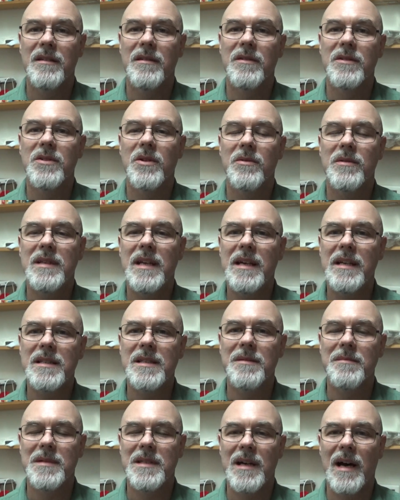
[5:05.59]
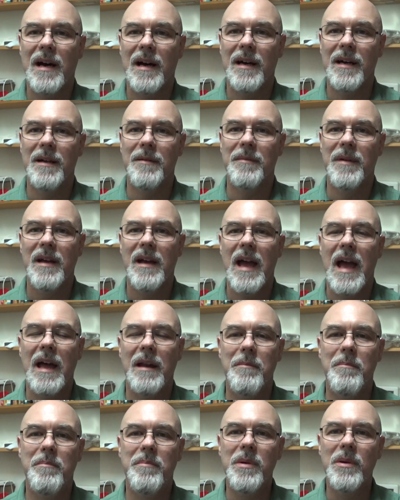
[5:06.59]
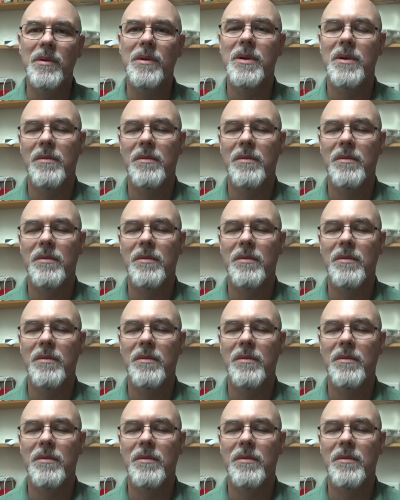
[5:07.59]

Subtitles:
So take some time and build